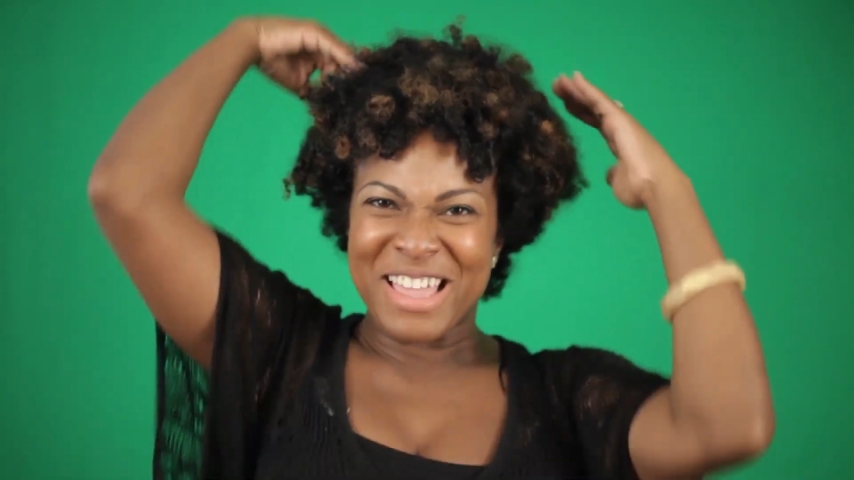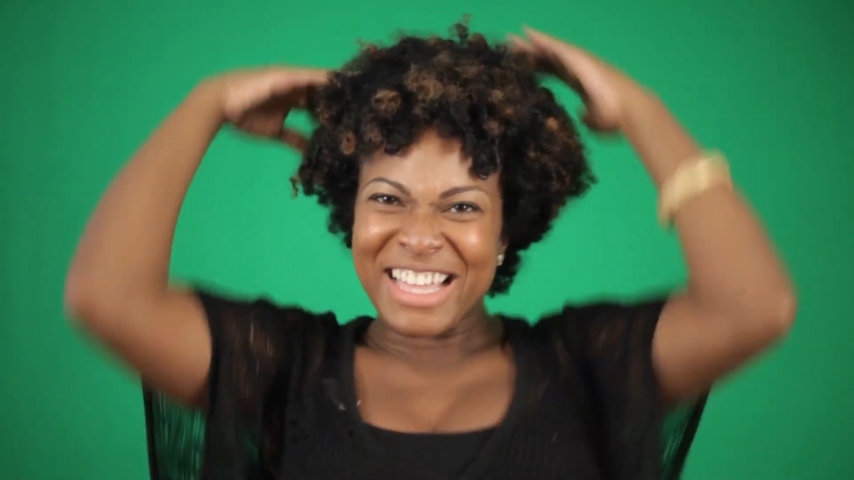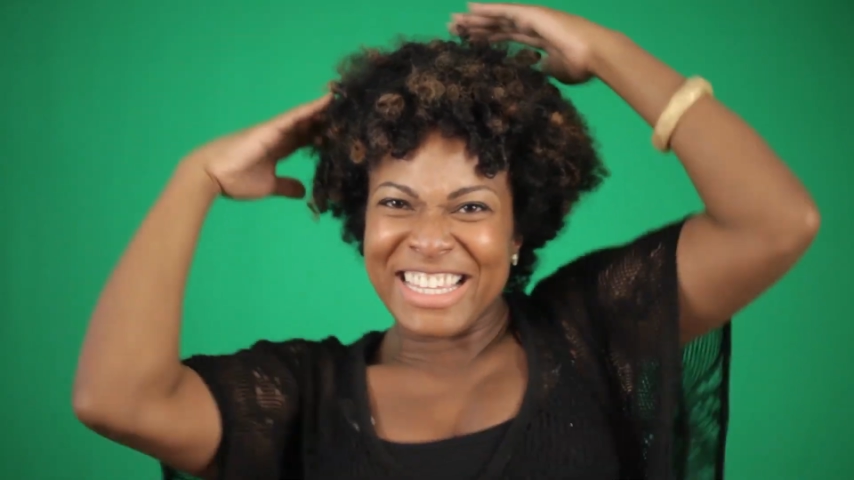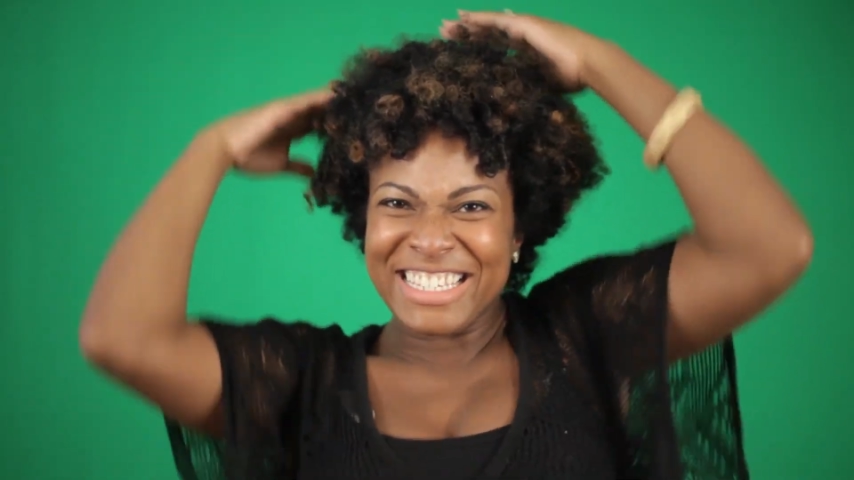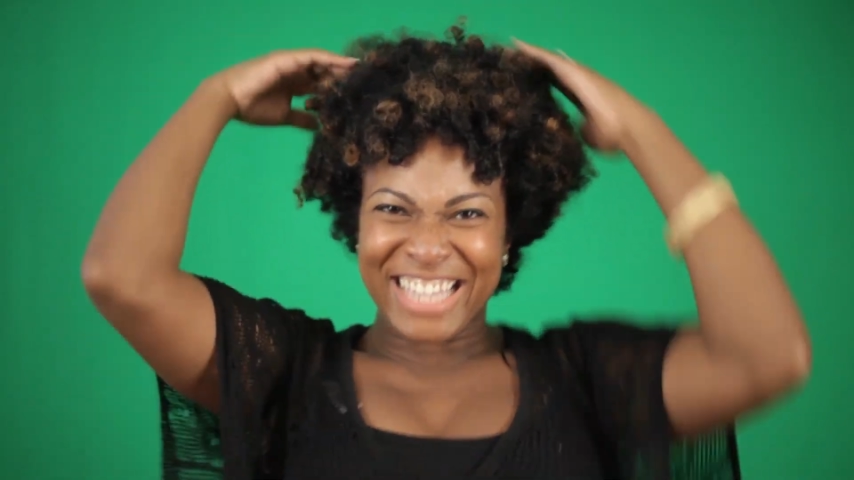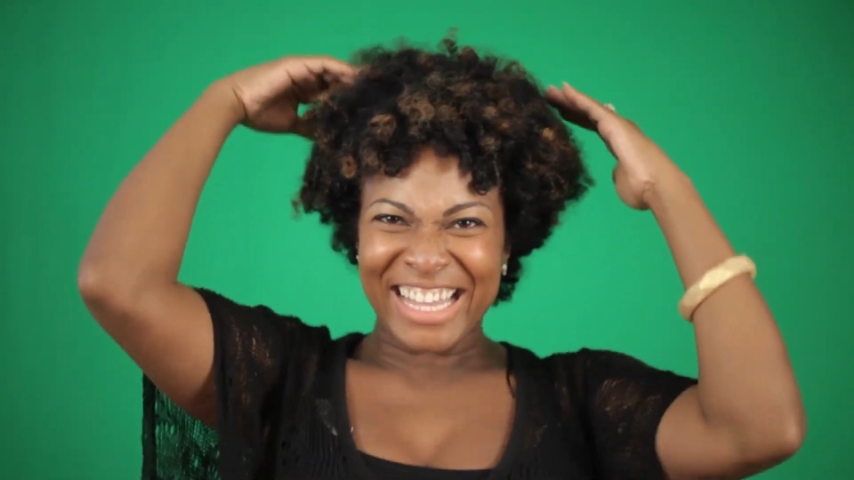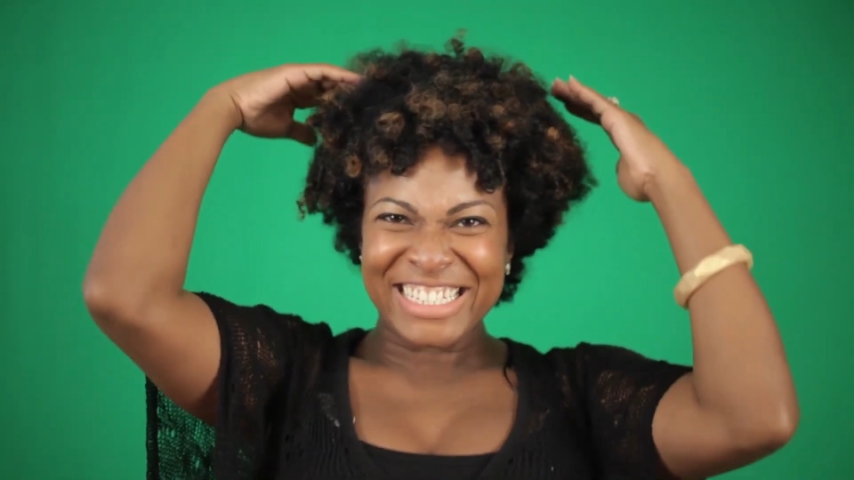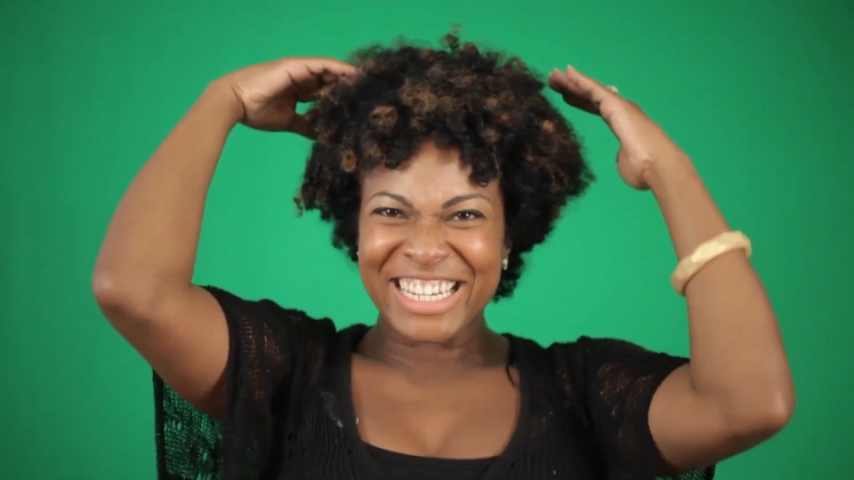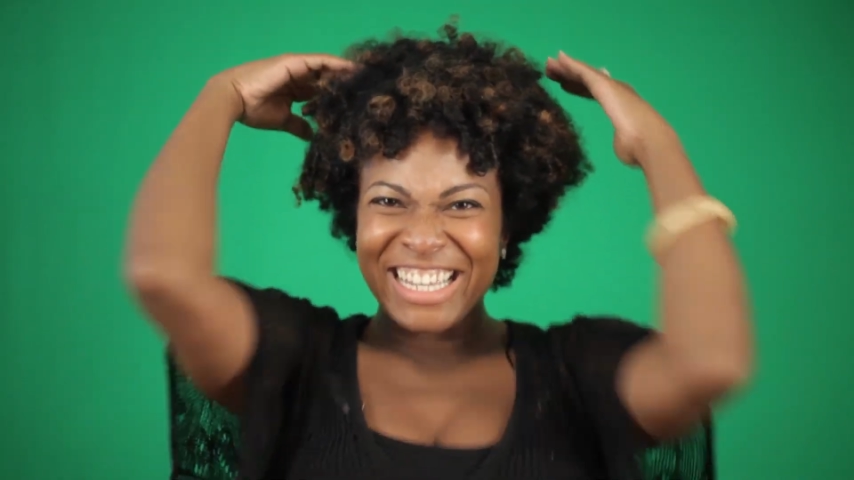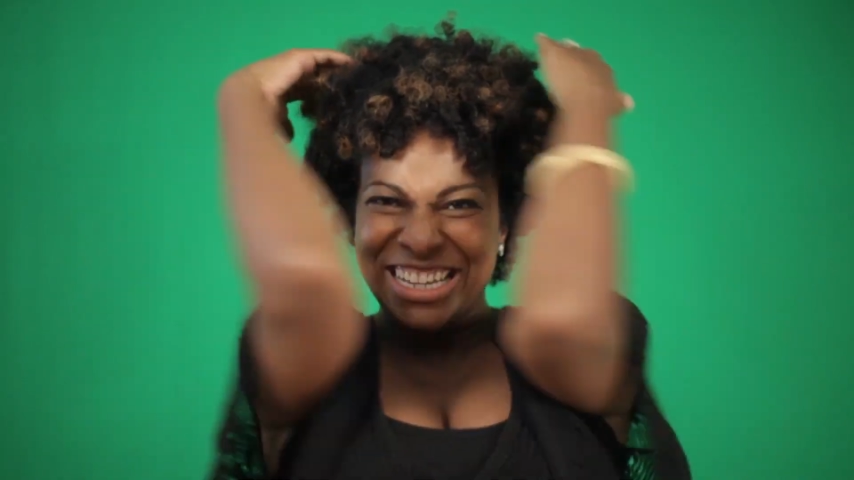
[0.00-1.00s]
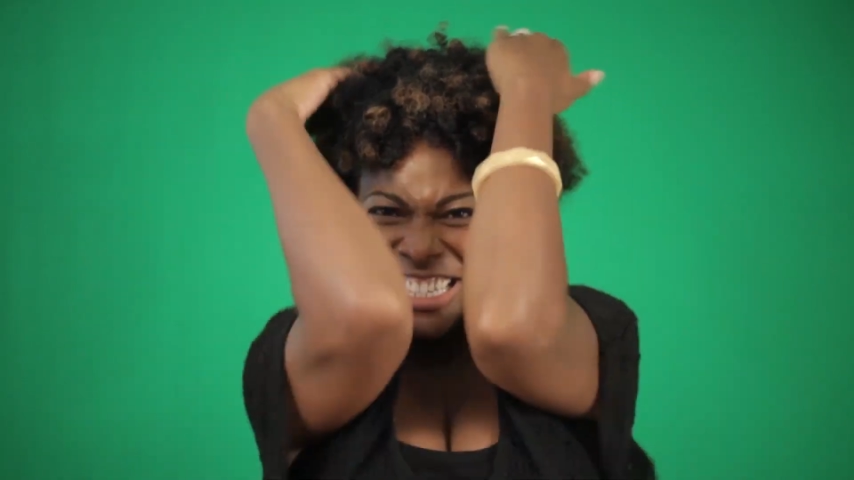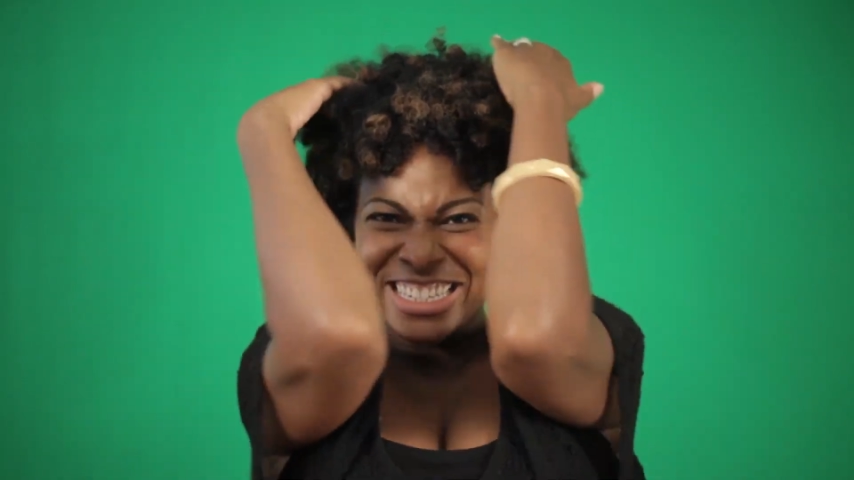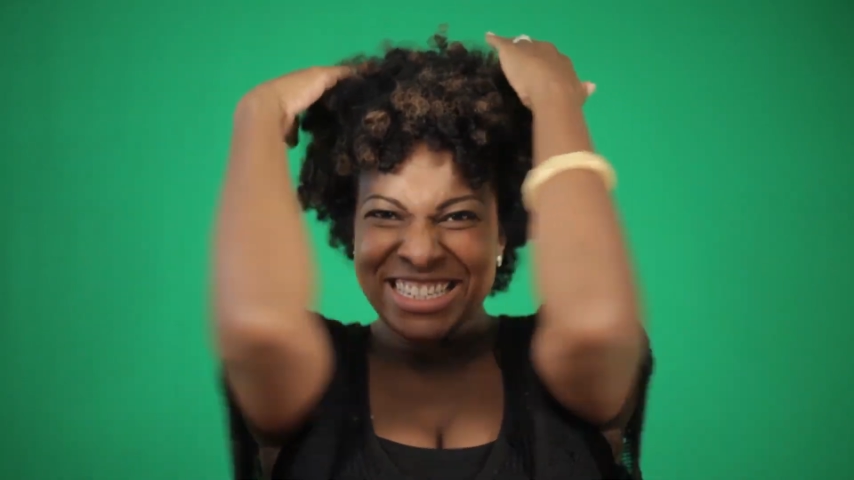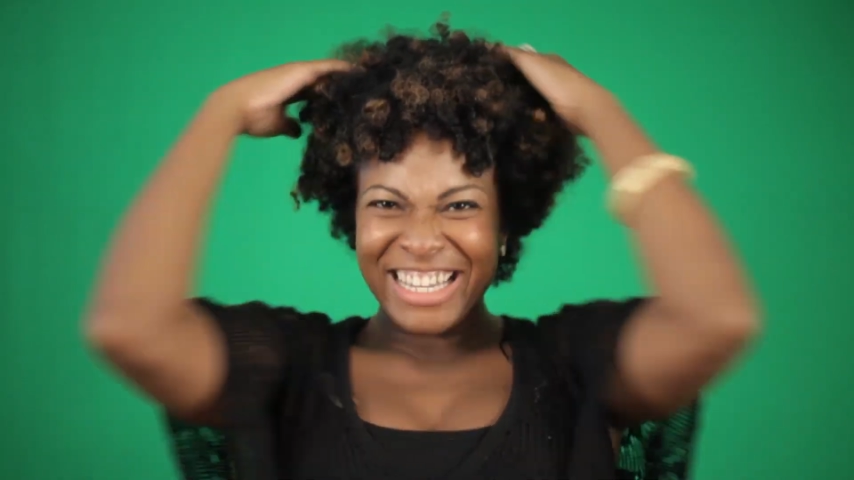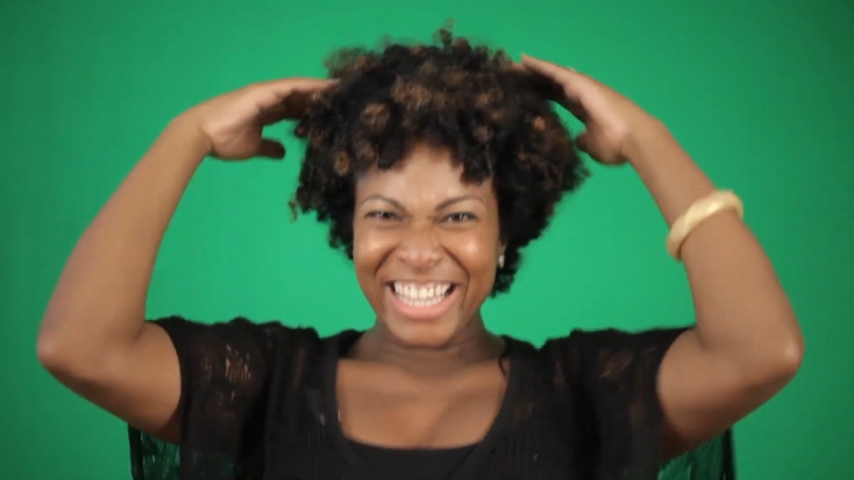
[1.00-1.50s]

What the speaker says: weekly sketches.